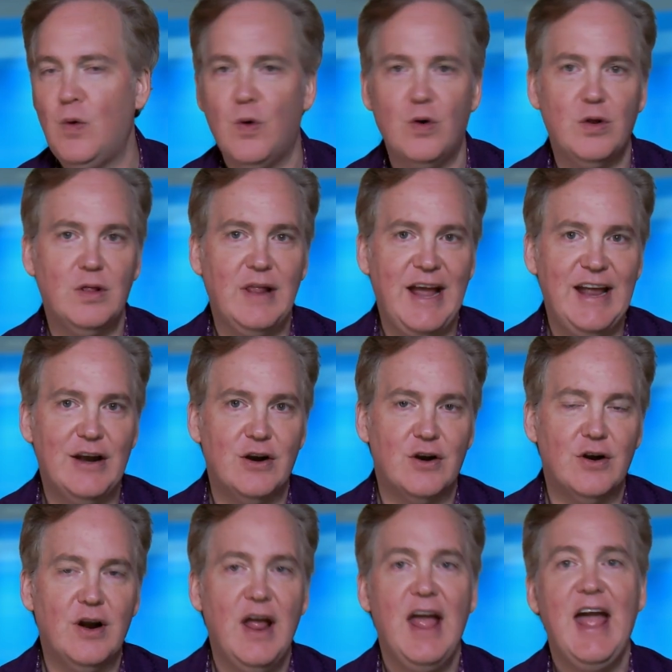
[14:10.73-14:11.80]
or
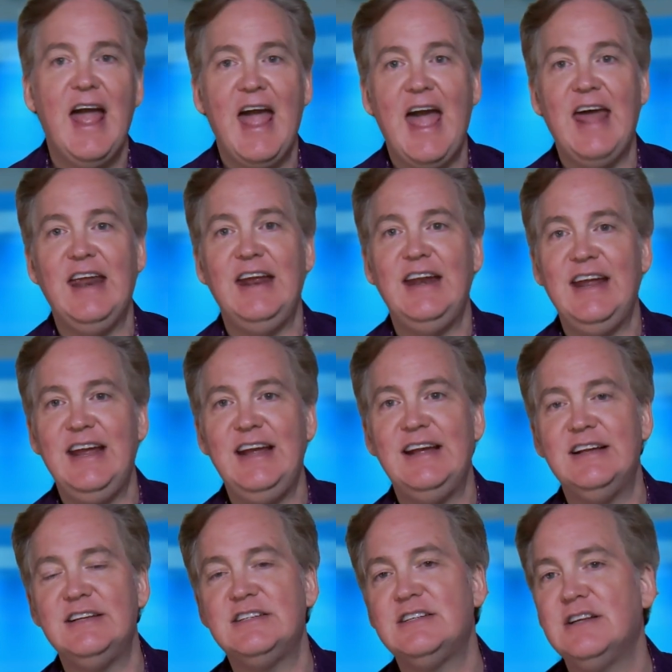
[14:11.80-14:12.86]
later, and it
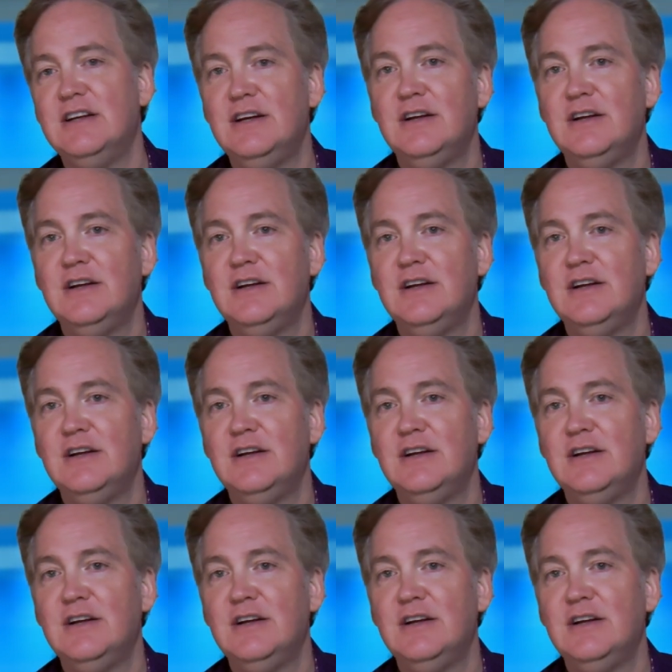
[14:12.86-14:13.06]
is